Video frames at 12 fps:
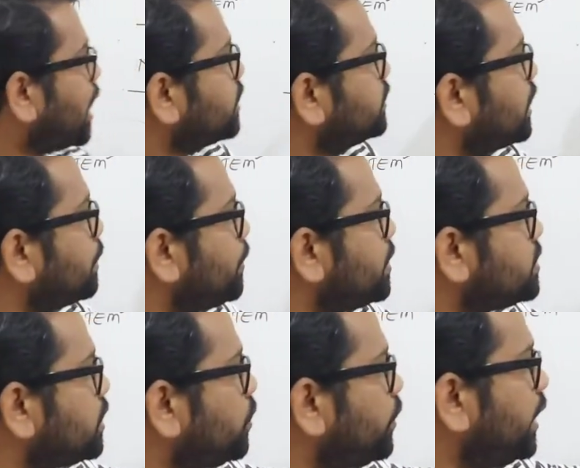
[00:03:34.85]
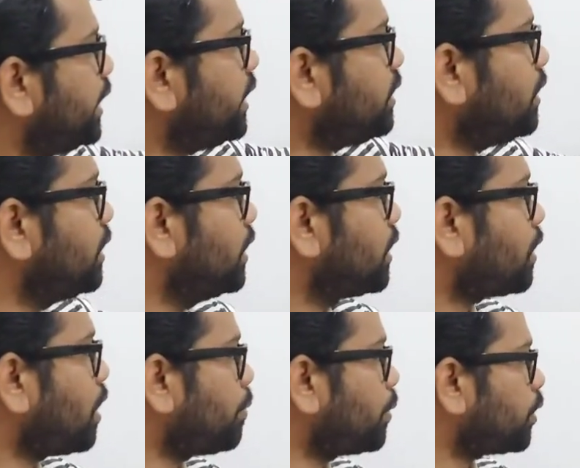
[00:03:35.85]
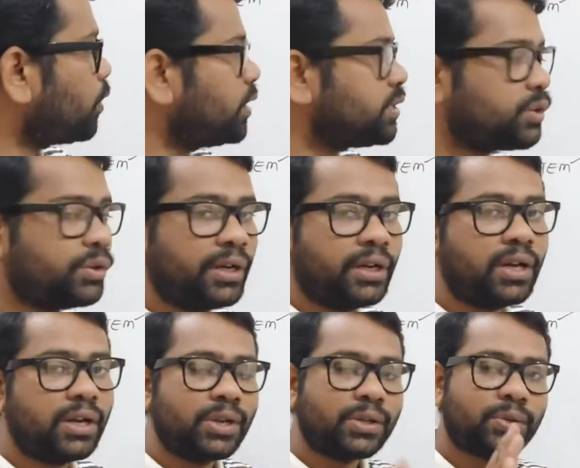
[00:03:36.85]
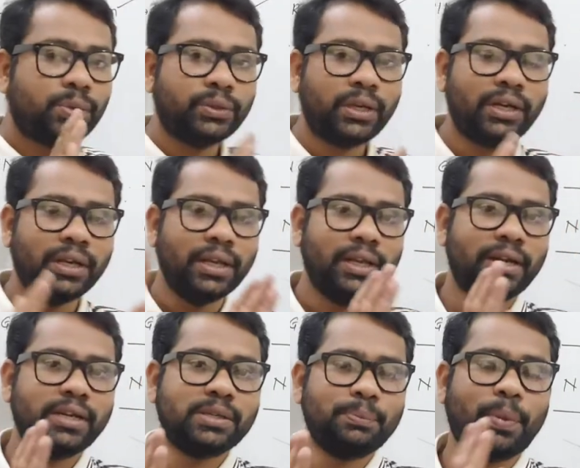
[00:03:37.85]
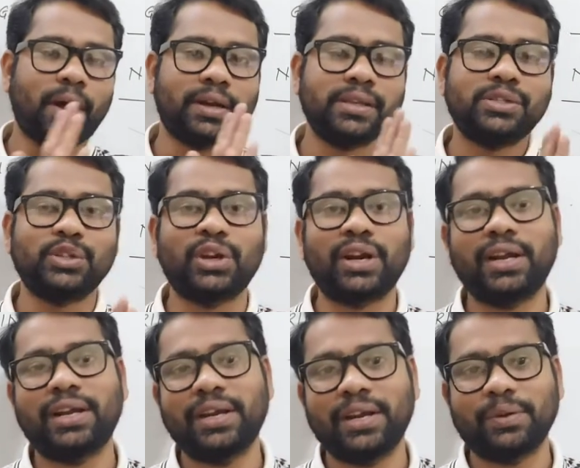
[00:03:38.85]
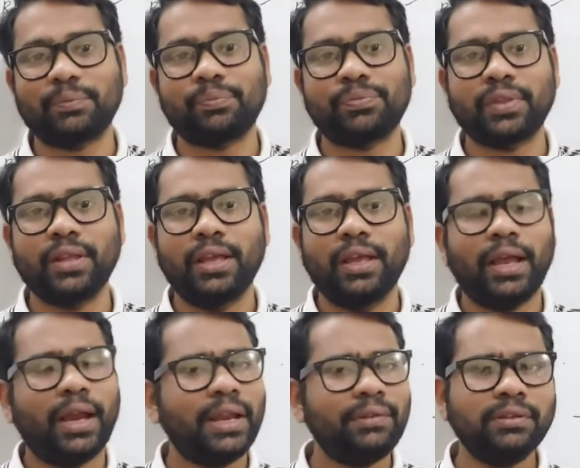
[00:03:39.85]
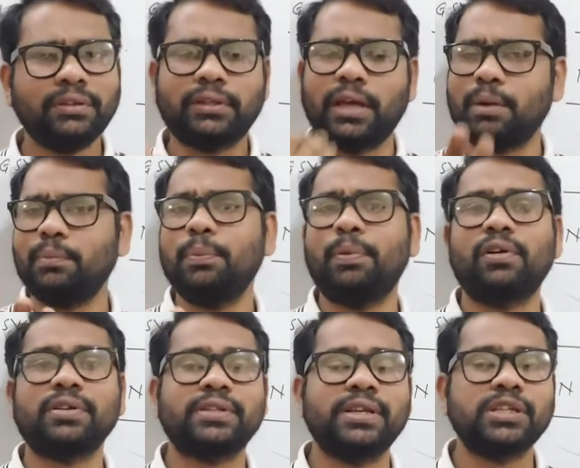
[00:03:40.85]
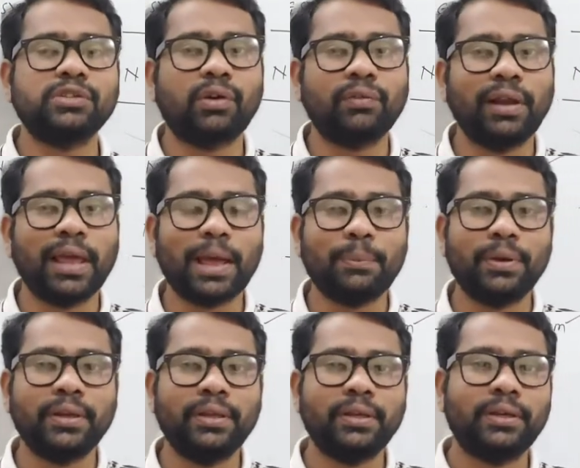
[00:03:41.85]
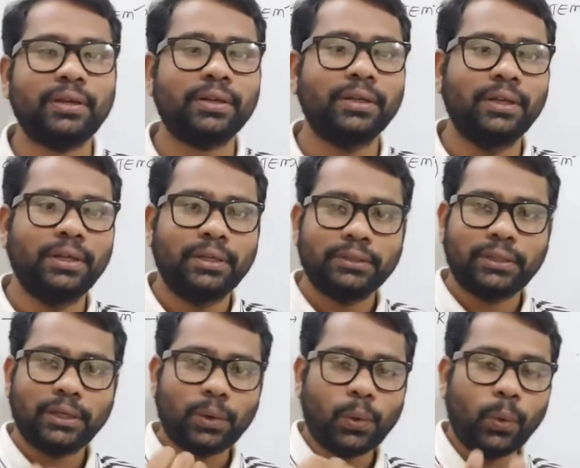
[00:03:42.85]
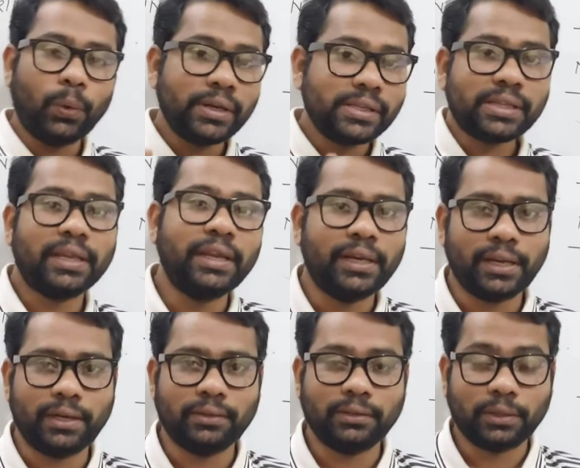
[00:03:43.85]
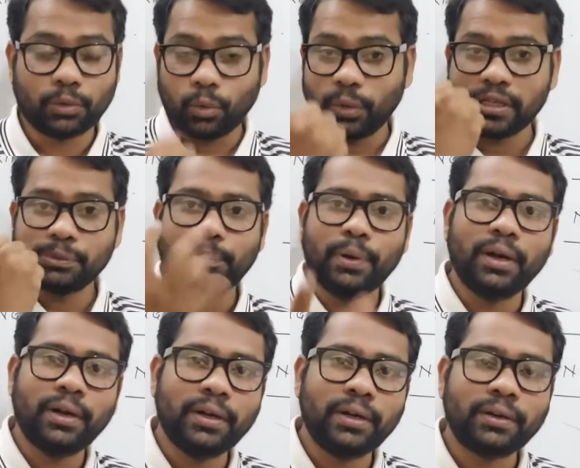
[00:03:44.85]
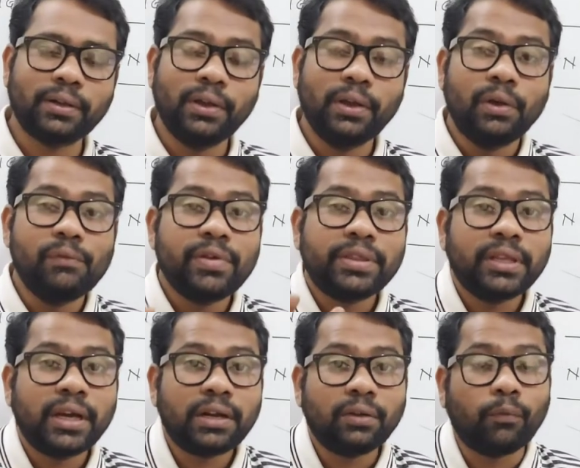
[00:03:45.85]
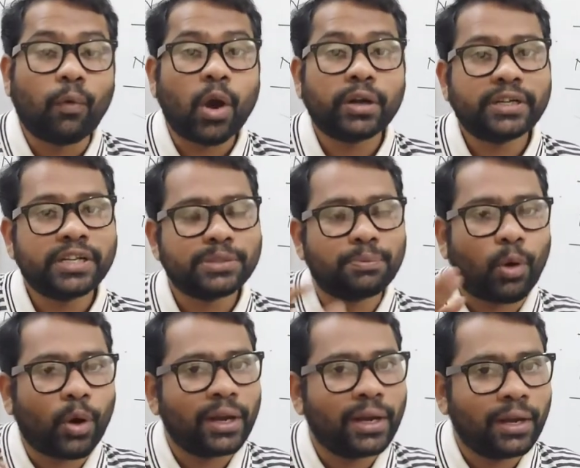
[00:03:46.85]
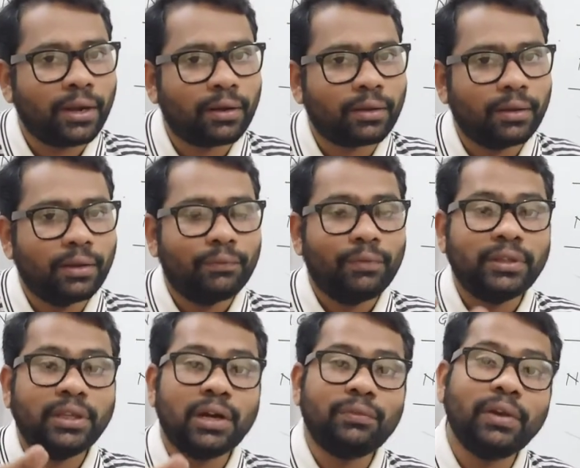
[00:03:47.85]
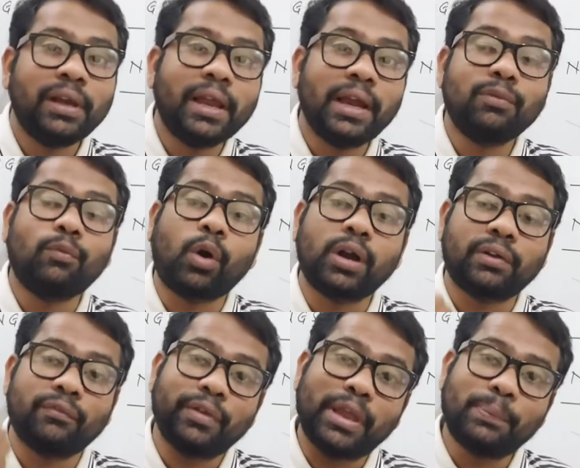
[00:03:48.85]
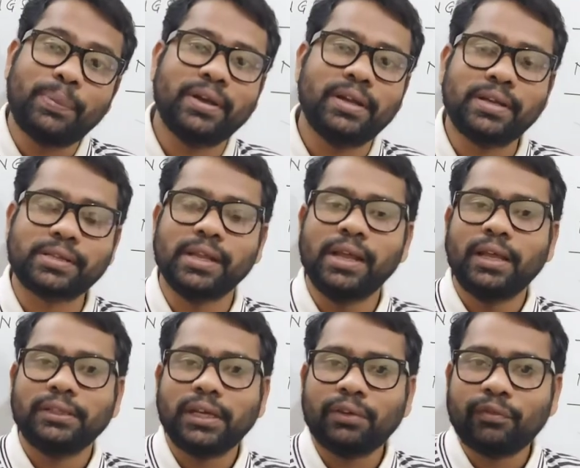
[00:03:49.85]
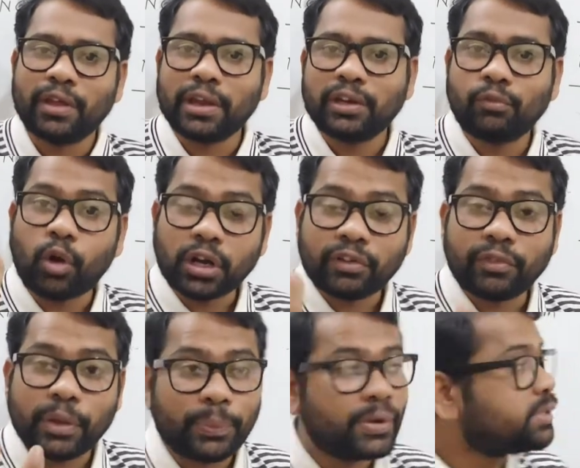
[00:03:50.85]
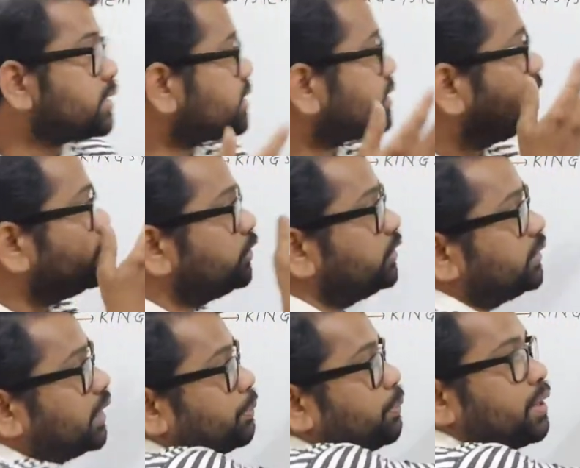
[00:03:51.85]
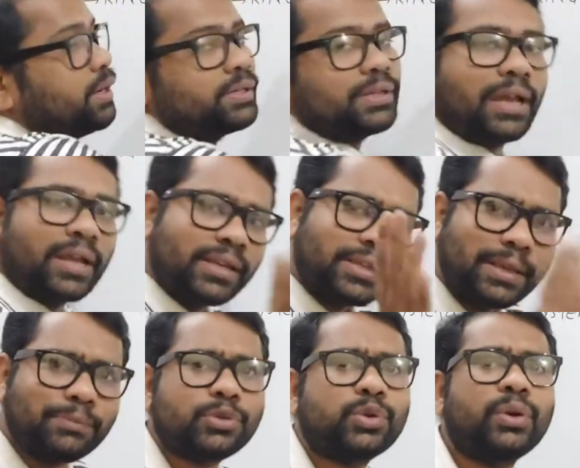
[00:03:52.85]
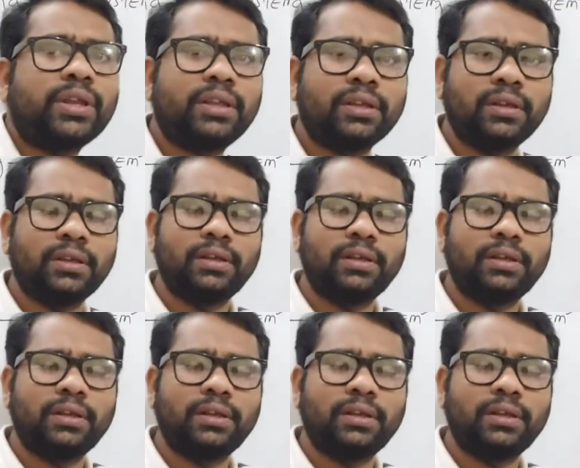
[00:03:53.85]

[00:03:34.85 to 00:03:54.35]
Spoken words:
As the turbines are rotating, copper coil is rotated so that its power is generated. And even thermal power stations, what will happen here? That coal is heated, that coal is burned. With that, water is boiled. With that, we'll get water vapors. That water vapors are set to the turbines. Again, same story.